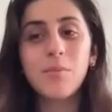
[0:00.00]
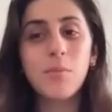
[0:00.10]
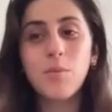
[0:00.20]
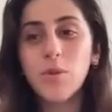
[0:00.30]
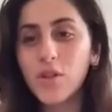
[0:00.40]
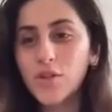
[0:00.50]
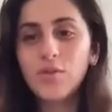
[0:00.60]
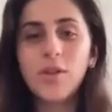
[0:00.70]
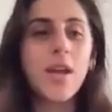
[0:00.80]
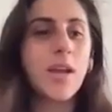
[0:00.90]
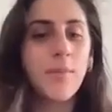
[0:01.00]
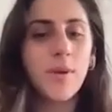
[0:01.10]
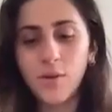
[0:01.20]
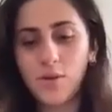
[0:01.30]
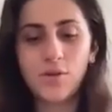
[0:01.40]
Maybe not today,
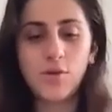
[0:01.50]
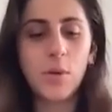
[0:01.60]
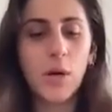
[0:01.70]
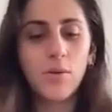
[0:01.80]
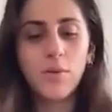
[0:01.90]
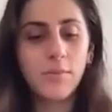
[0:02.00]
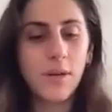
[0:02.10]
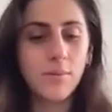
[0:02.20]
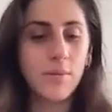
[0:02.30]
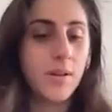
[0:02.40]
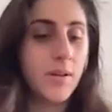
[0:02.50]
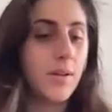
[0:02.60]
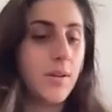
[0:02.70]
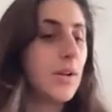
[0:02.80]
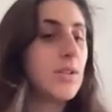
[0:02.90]
maybe not tomorrow,
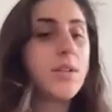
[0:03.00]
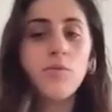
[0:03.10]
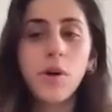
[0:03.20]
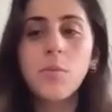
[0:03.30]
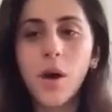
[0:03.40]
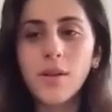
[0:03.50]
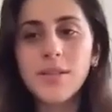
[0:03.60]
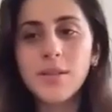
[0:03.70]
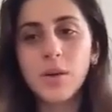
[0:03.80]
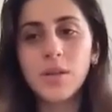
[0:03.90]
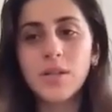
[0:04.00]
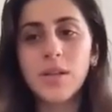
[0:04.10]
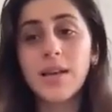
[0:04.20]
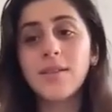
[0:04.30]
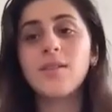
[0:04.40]
maybe not in 1 month, but
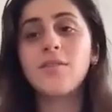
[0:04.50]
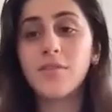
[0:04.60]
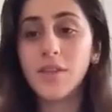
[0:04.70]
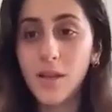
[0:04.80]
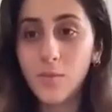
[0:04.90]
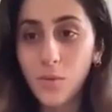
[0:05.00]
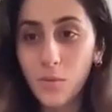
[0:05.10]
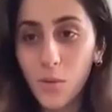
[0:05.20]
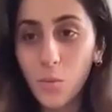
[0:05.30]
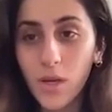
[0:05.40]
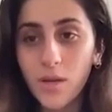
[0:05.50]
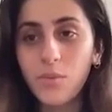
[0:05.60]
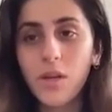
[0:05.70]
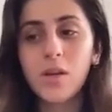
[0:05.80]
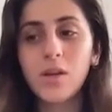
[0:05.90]
at the end of the day, we will win,
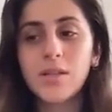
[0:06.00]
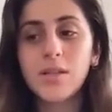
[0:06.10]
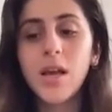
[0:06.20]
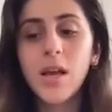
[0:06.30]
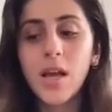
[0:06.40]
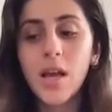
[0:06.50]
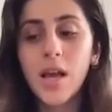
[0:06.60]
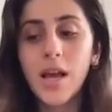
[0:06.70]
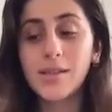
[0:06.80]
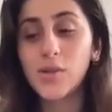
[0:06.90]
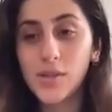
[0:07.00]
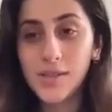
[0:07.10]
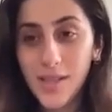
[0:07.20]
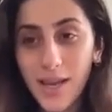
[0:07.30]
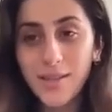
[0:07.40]
because, as I
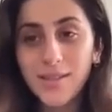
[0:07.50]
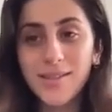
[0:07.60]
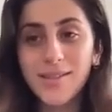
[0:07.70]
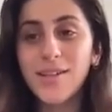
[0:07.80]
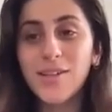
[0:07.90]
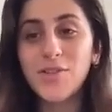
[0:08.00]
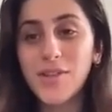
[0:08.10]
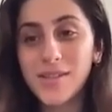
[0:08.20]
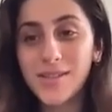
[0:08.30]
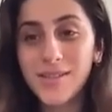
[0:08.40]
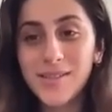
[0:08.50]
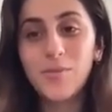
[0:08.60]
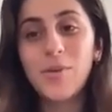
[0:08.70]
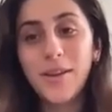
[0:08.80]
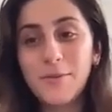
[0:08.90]
said, injustice
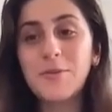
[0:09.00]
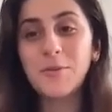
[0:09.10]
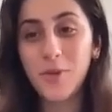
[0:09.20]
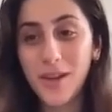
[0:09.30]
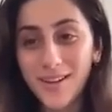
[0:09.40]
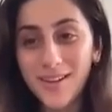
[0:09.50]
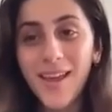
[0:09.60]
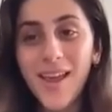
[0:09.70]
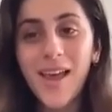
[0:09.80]
will never win.